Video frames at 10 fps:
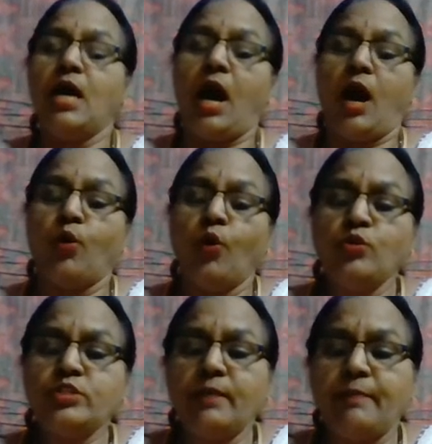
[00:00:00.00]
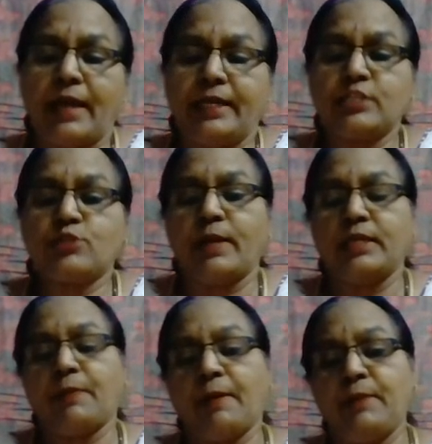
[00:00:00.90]
are owned and managed by the
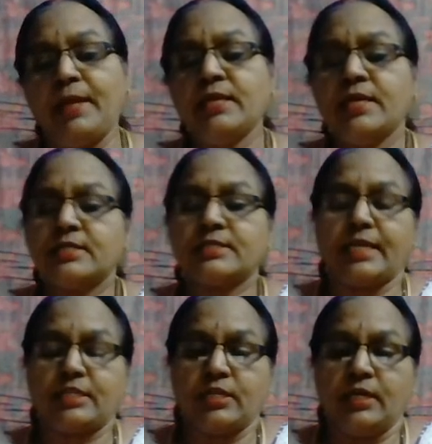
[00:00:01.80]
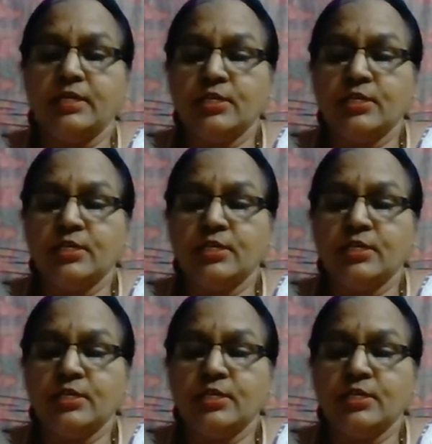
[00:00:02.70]
public sector.